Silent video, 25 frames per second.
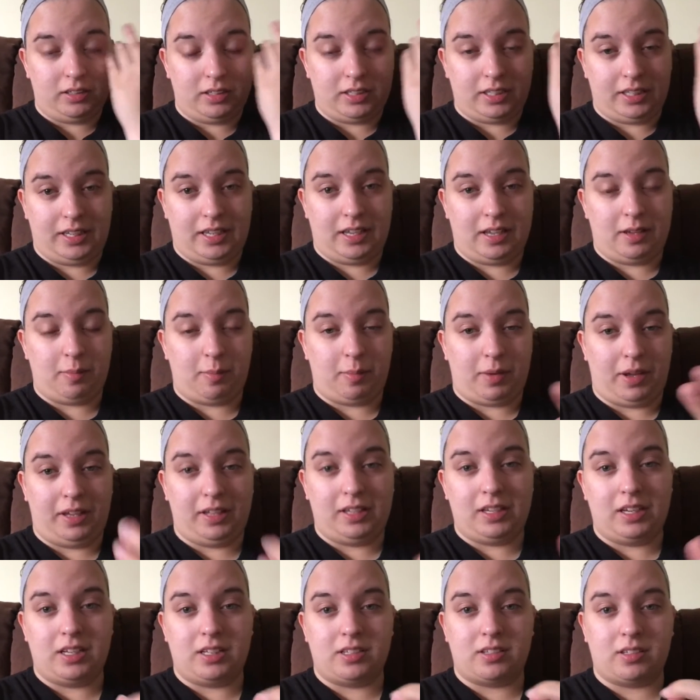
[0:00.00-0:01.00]
to get my
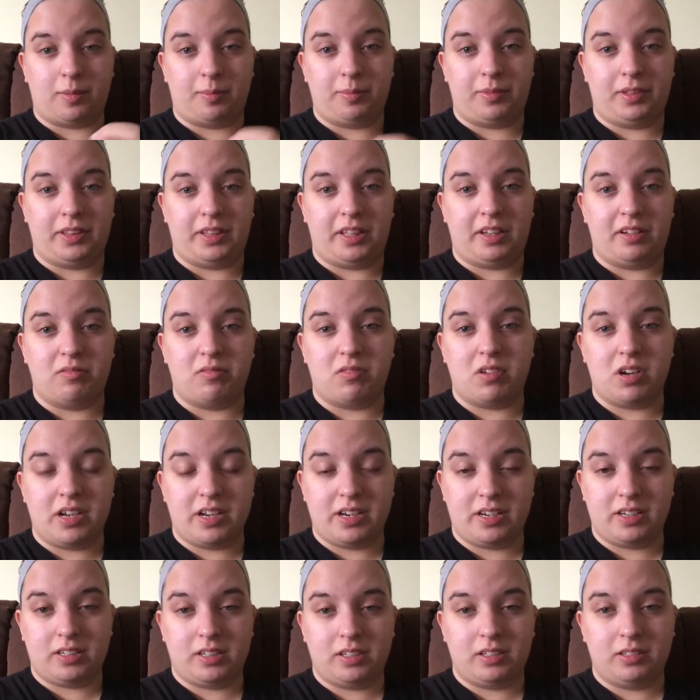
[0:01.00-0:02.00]
kids something they
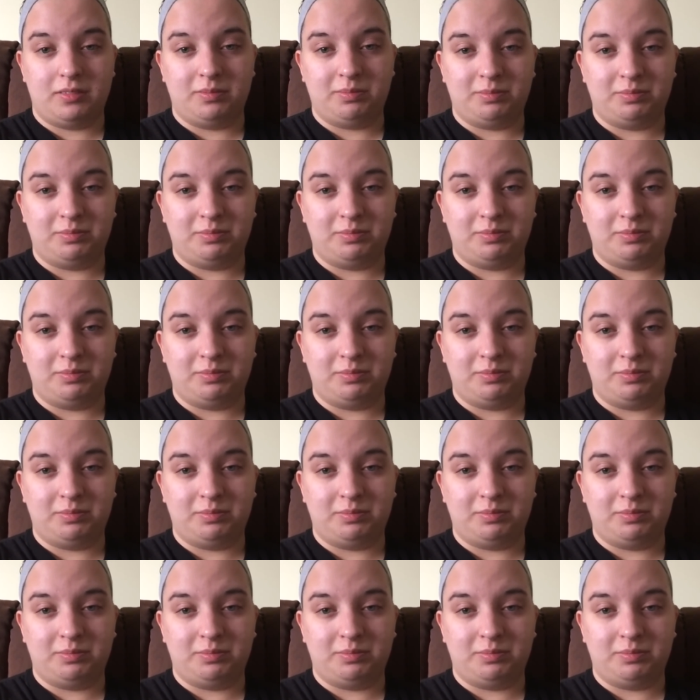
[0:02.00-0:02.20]
want.